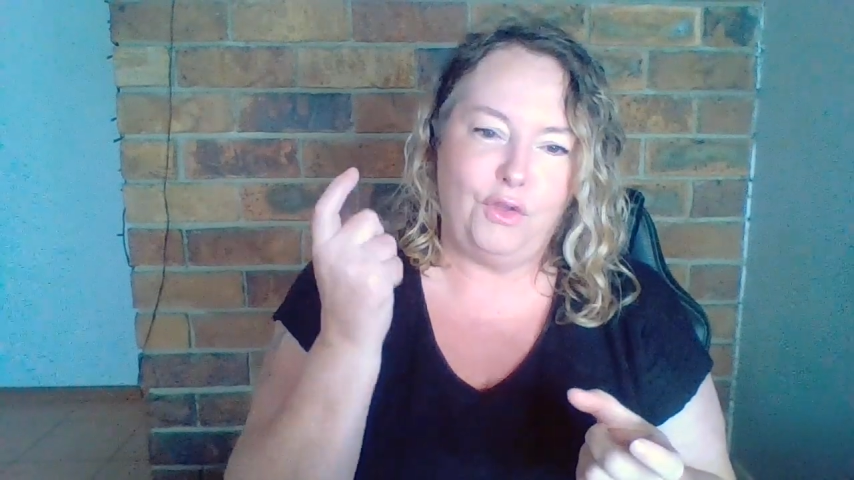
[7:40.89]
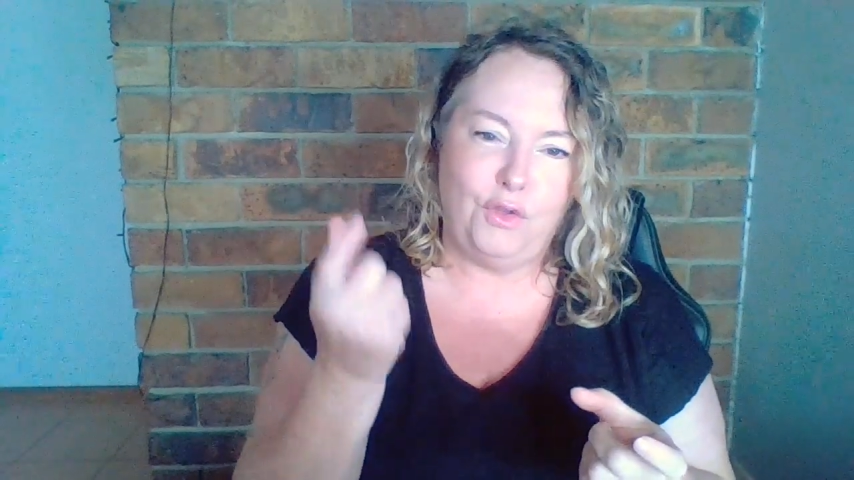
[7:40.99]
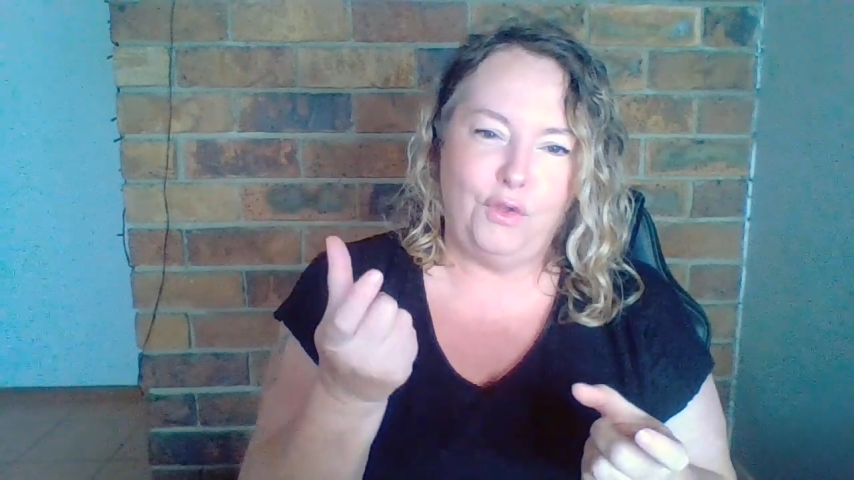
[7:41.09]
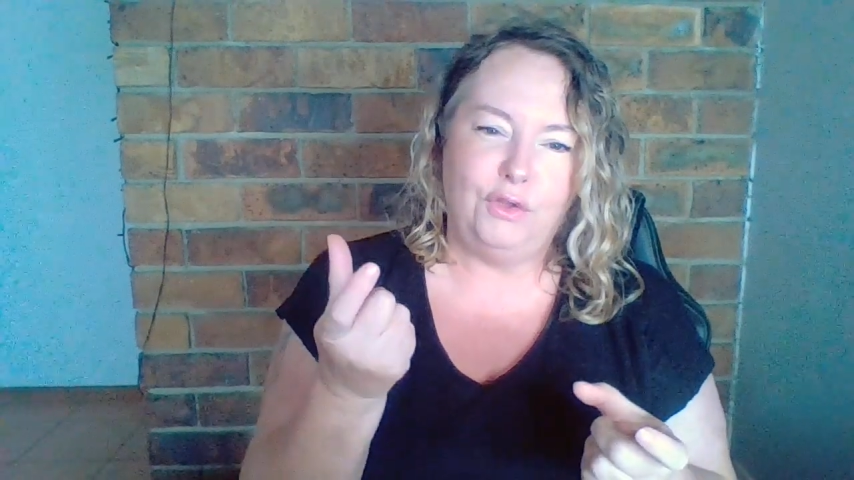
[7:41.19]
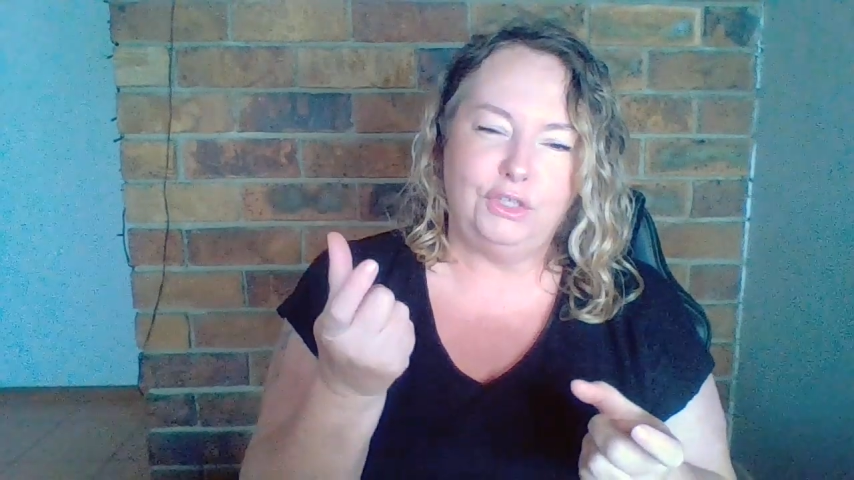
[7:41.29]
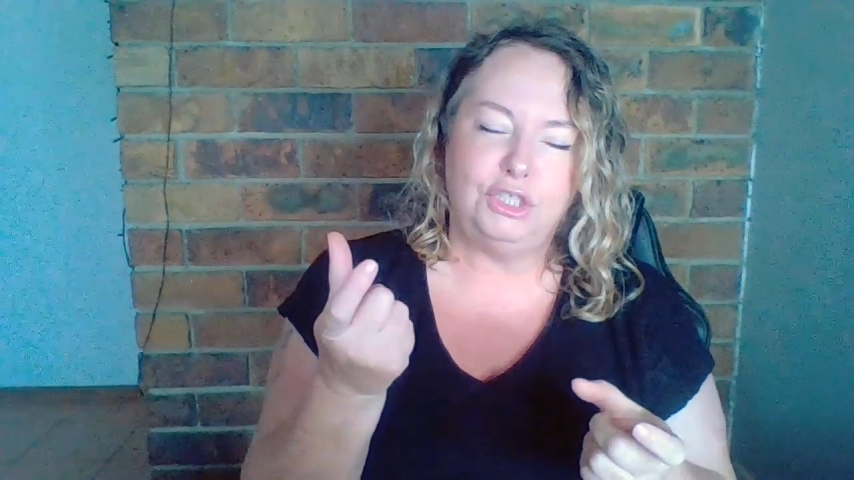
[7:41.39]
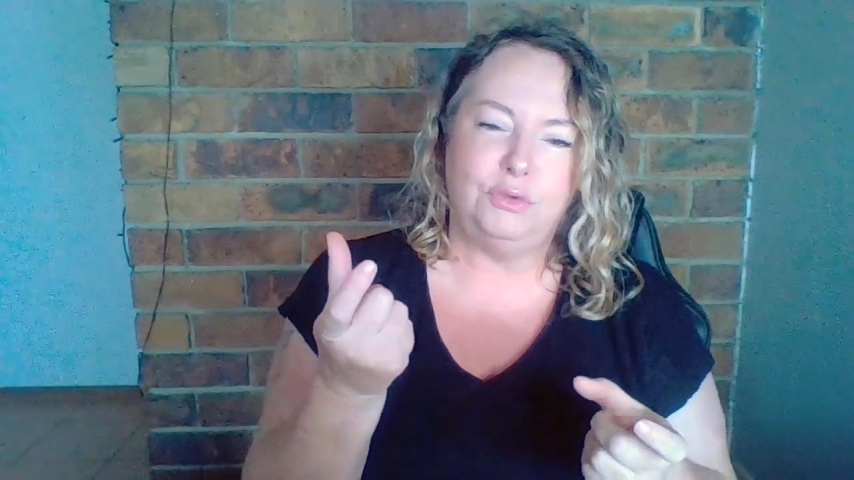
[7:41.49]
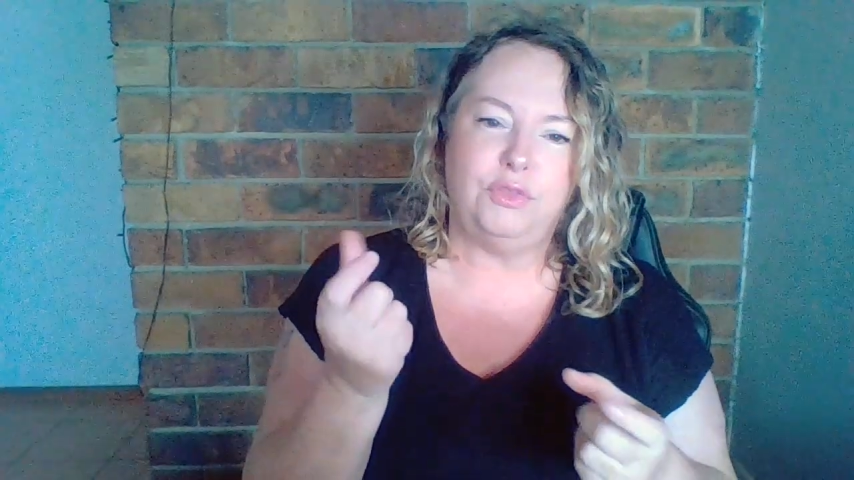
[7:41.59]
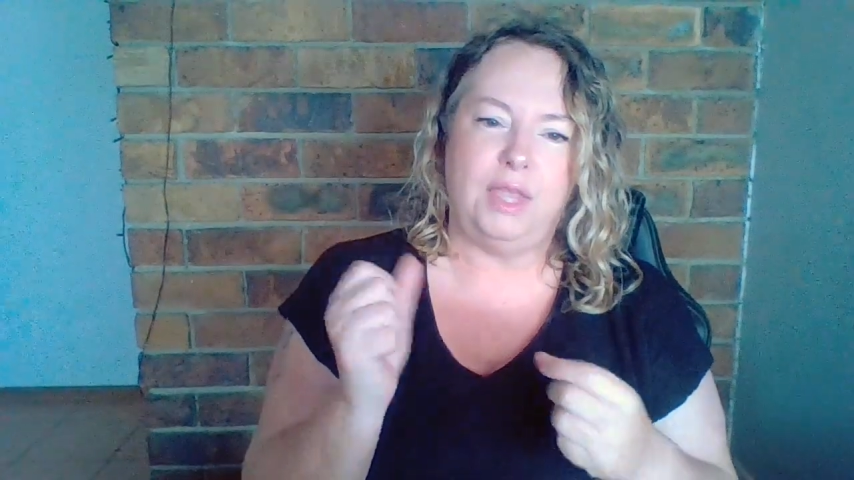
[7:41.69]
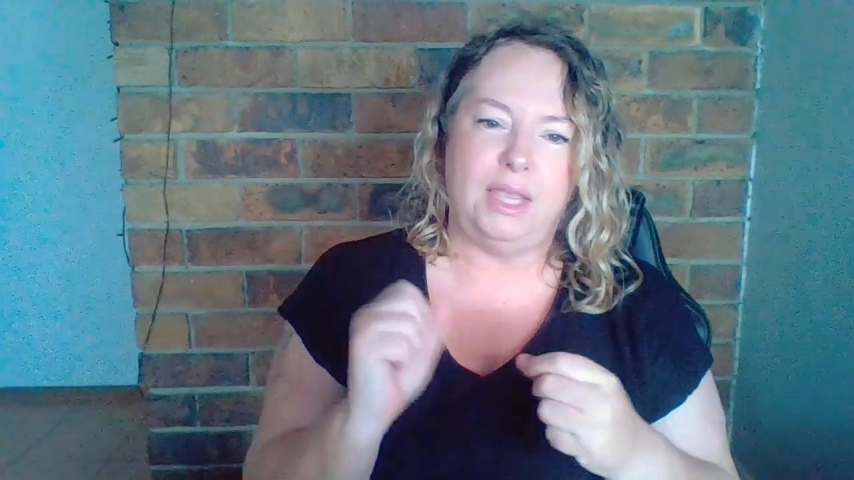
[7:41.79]
her to
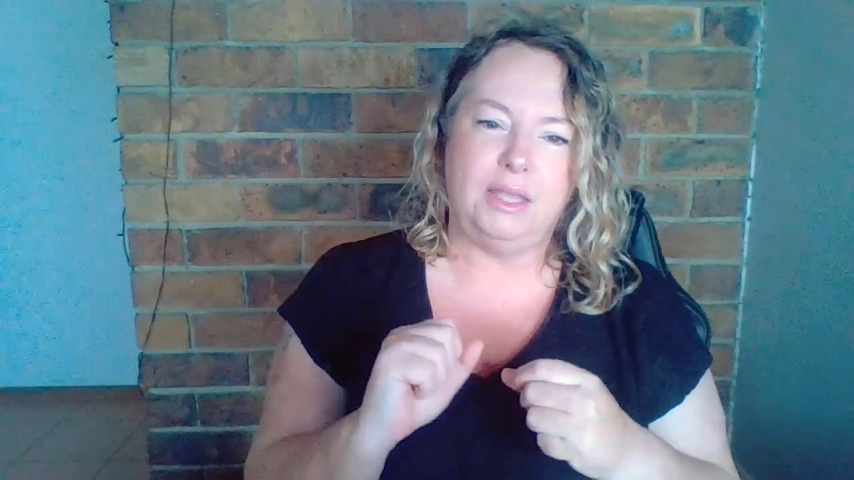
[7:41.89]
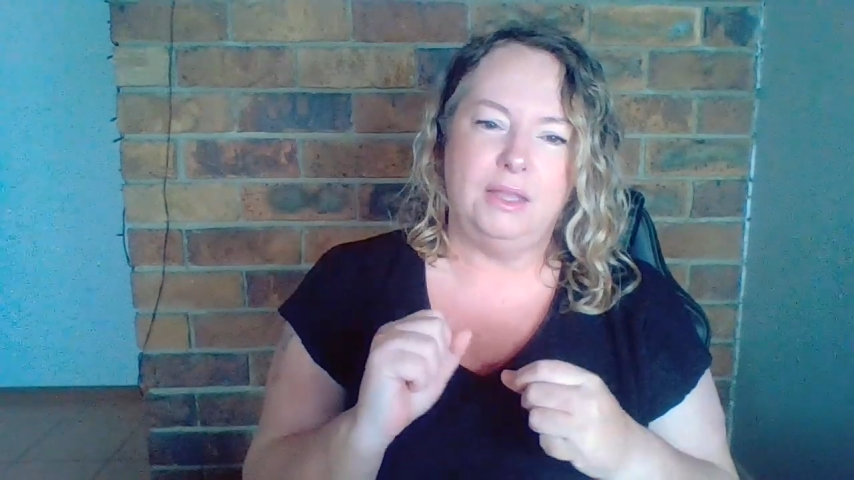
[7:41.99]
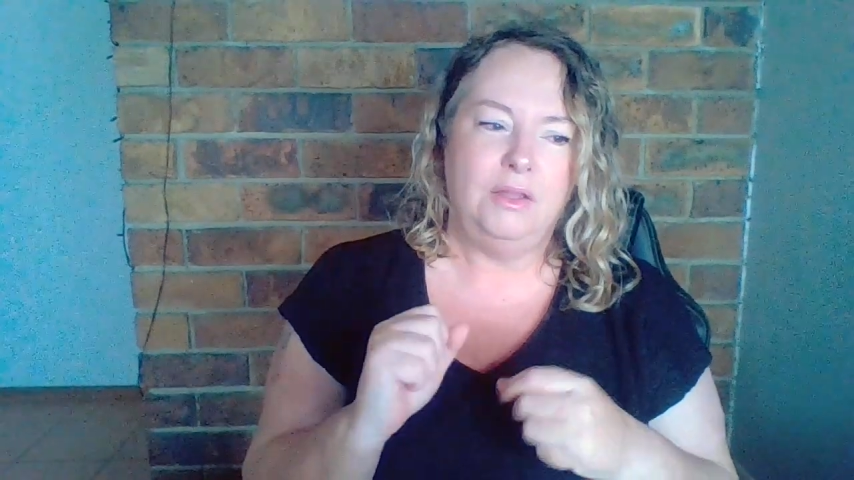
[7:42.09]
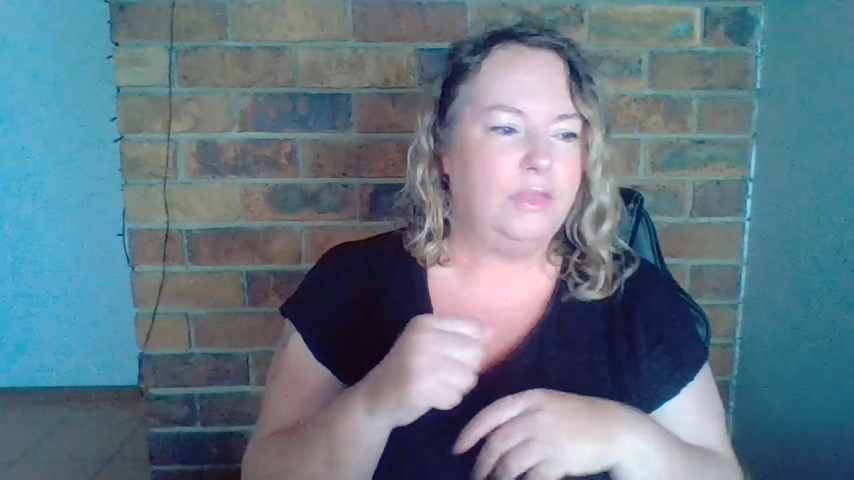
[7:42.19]
think